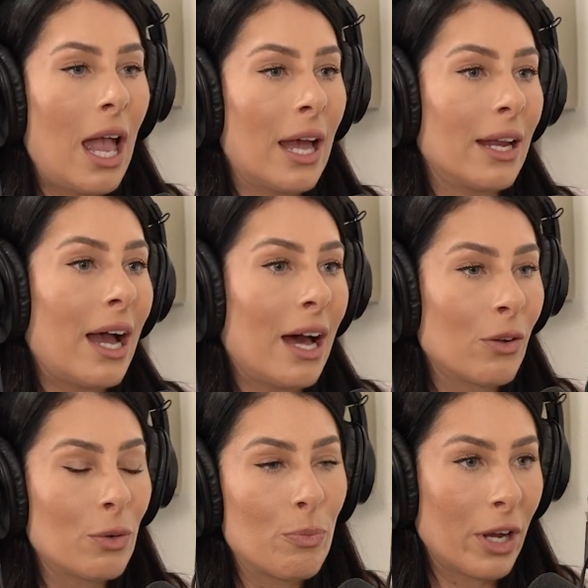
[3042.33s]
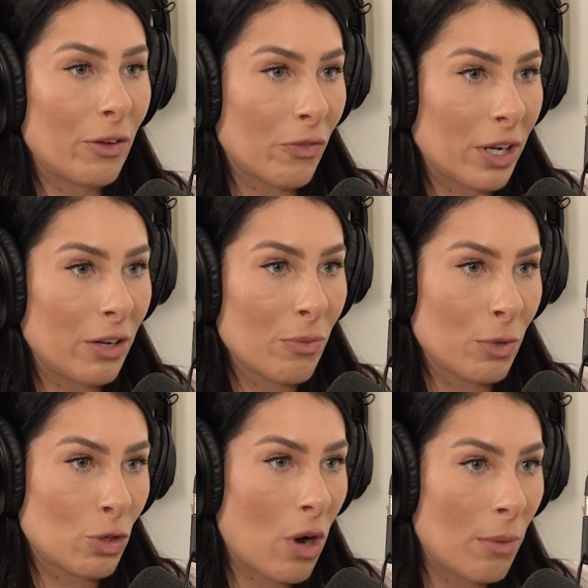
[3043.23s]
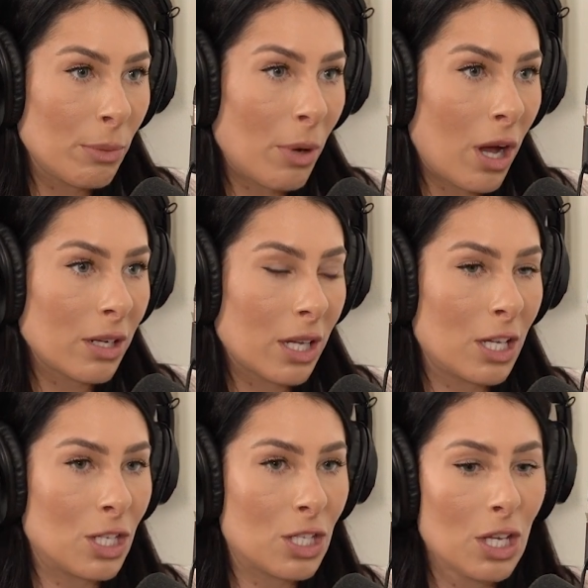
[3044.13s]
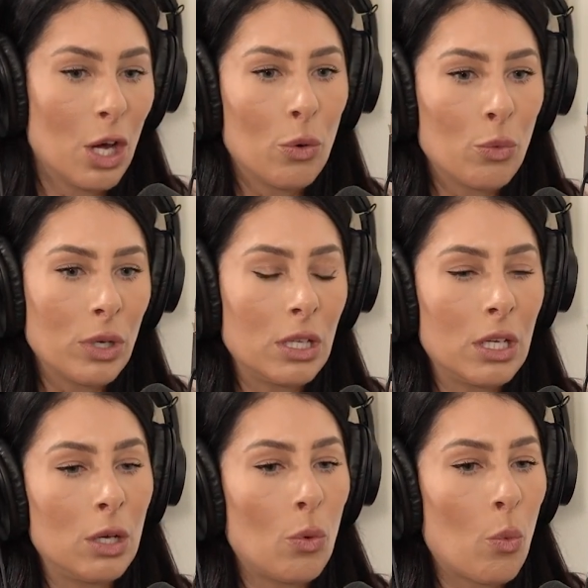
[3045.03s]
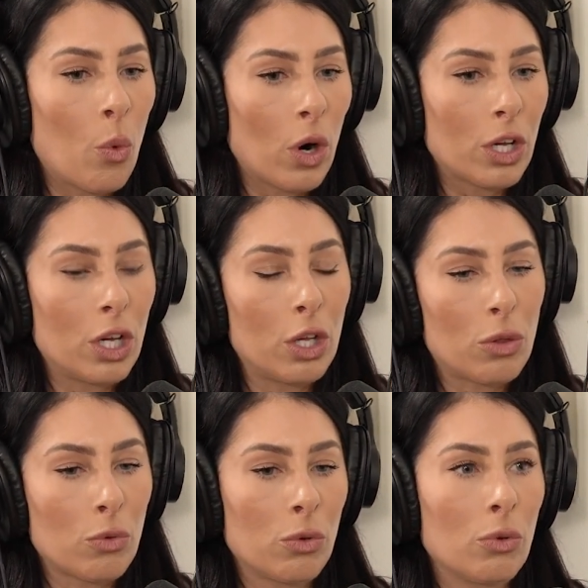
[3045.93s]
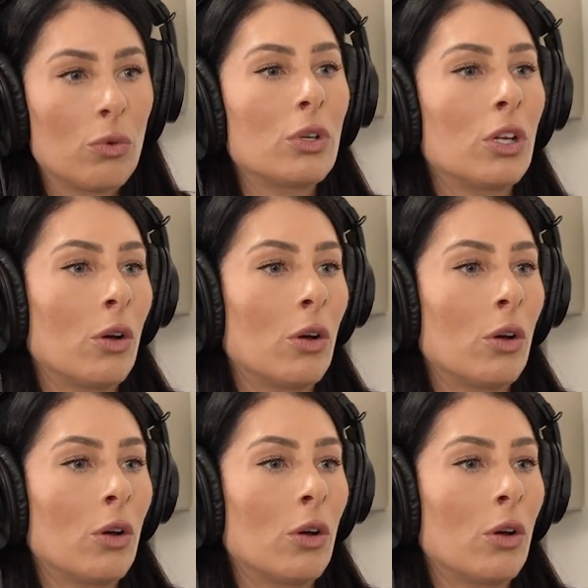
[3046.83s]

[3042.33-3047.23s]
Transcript: And how to break free from the trauma bond is really working through,